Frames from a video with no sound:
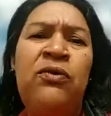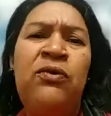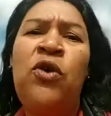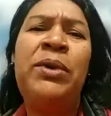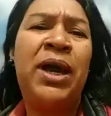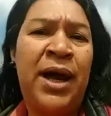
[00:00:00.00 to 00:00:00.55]

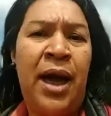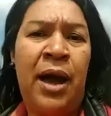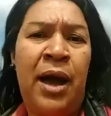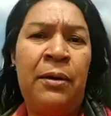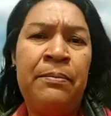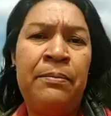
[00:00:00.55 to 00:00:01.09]
my
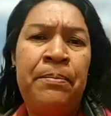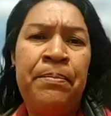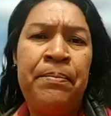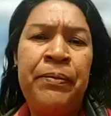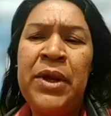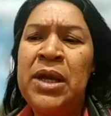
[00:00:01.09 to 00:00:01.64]
opinion is not
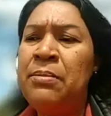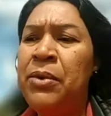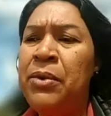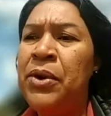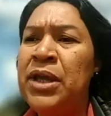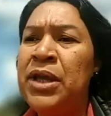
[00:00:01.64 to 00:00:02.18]
heard,
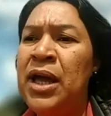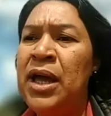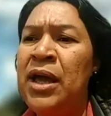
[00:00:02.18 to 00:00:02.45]
but I'm not